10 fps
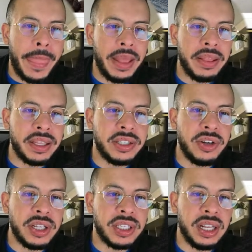This unit's
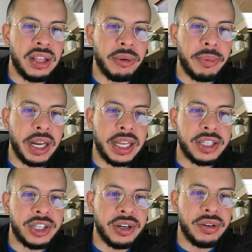a little bit
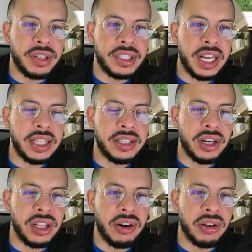nicer. The tenants are a
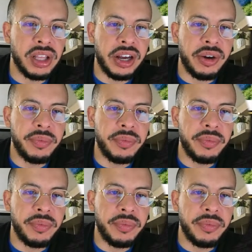little cleaner.